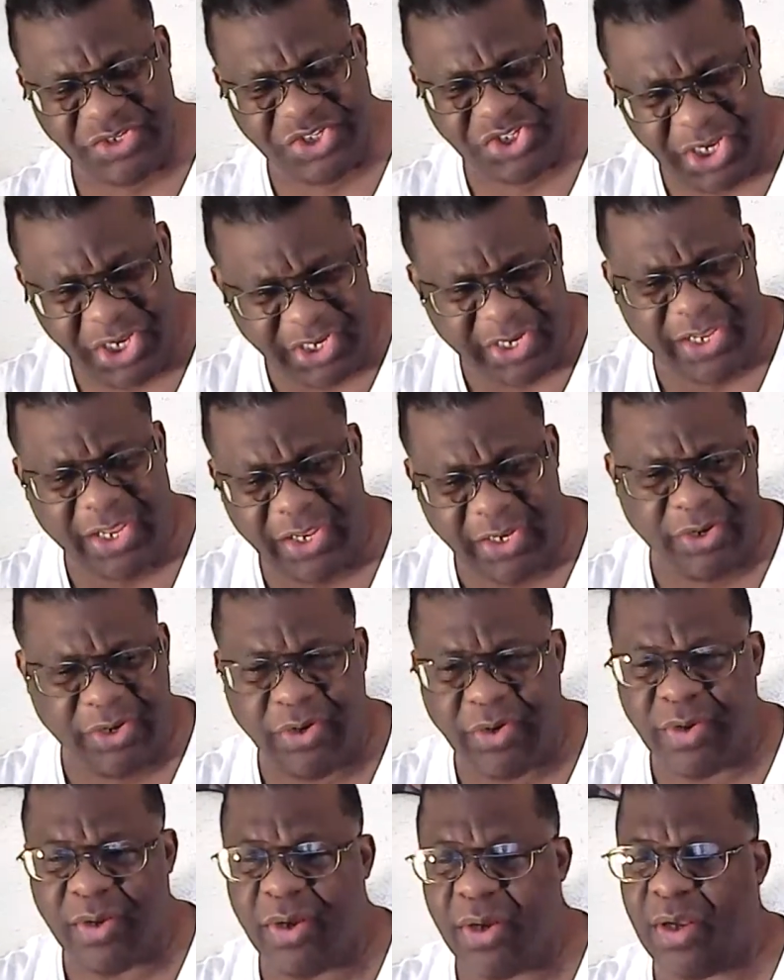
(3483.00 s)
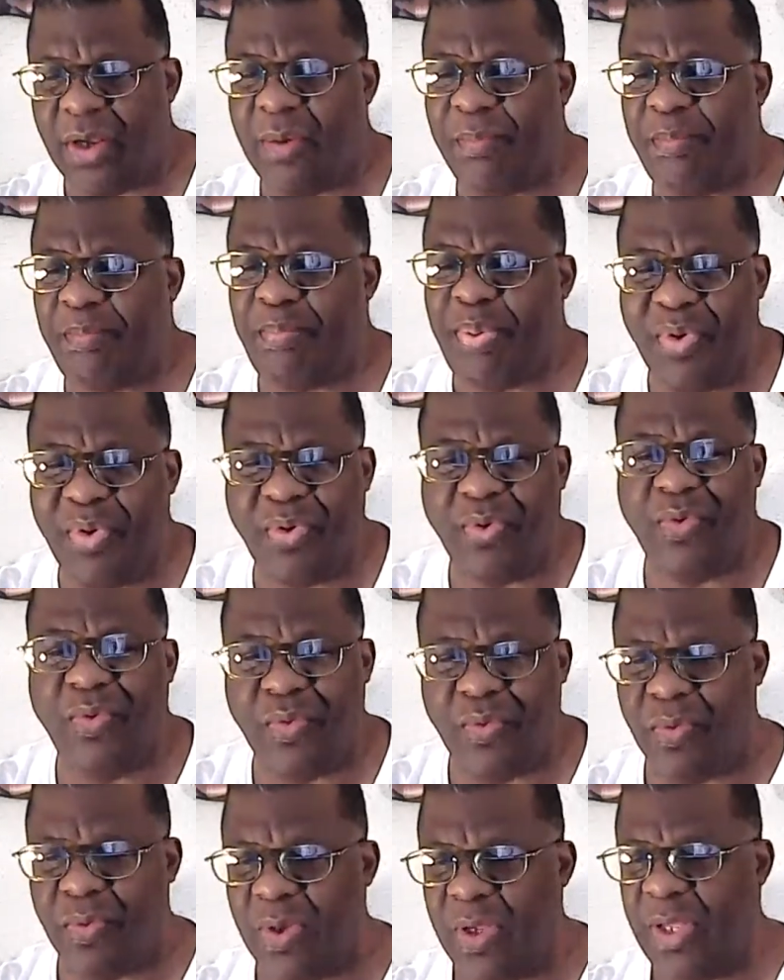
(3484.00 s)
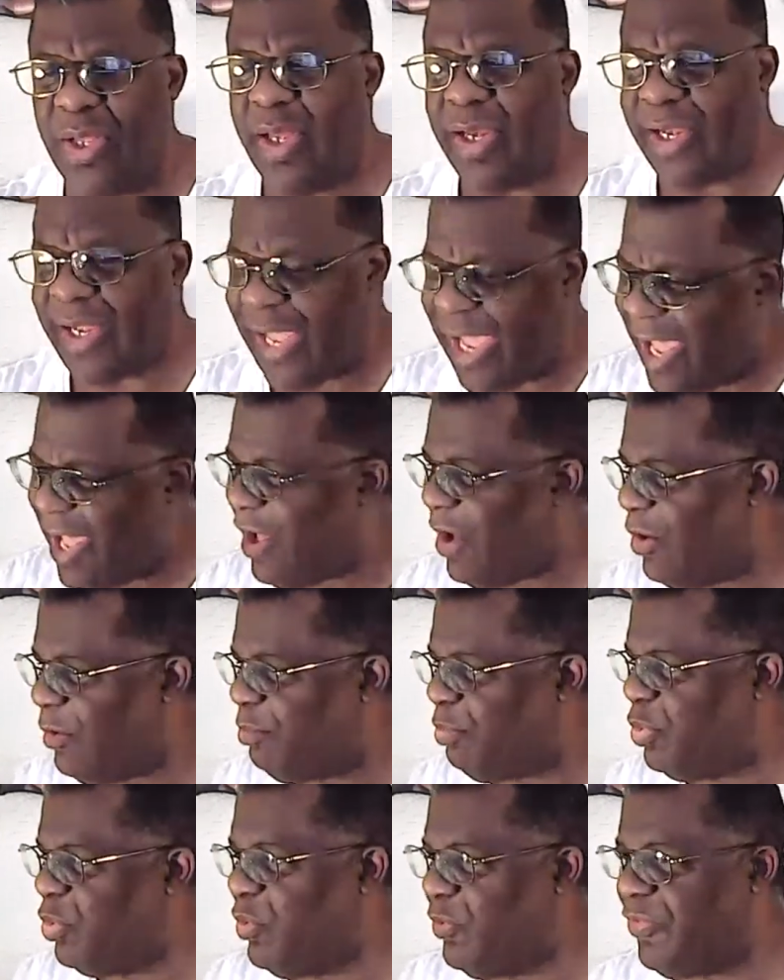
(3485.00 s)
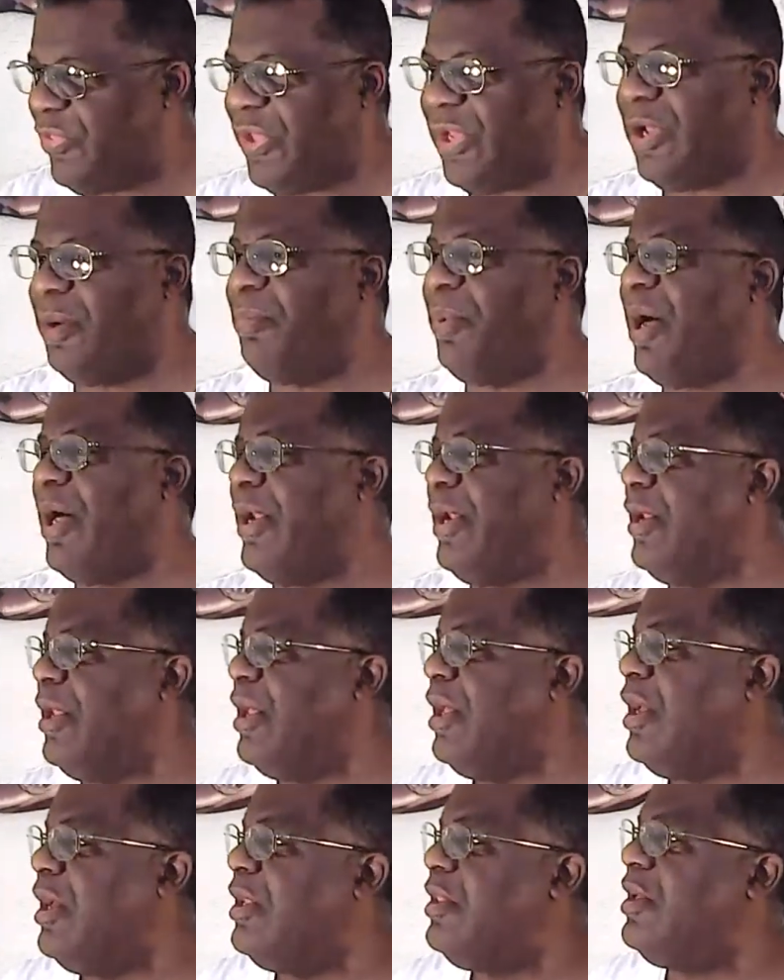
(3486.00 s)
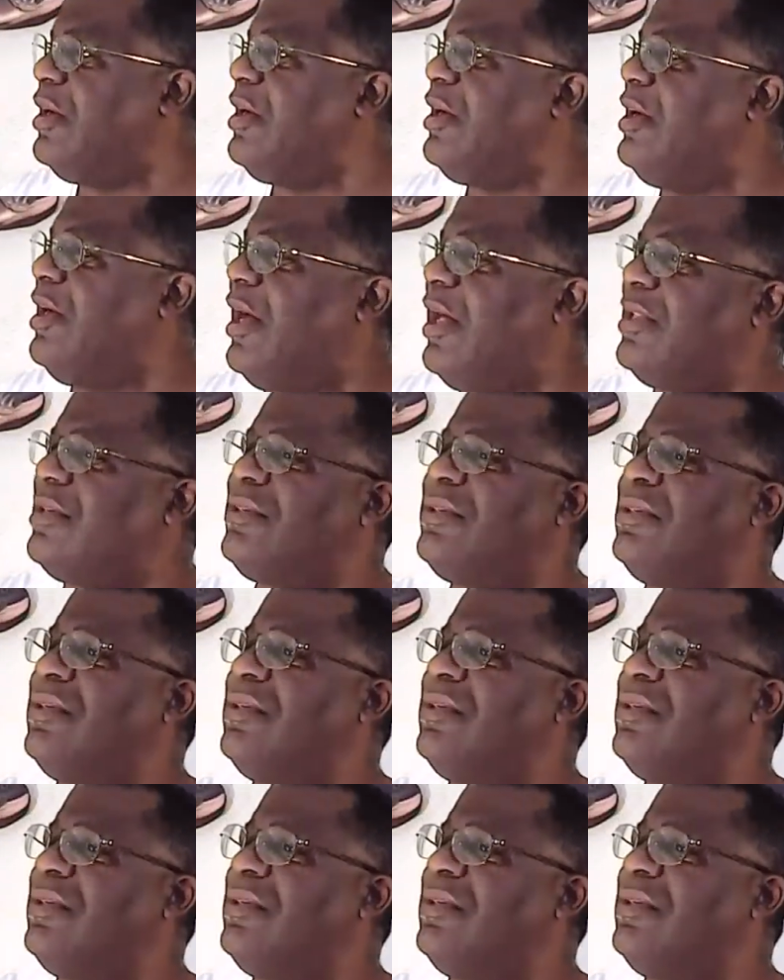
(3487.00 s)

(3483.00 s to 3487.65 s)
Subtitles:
chicken poo, cow poo. Think about it. The guts,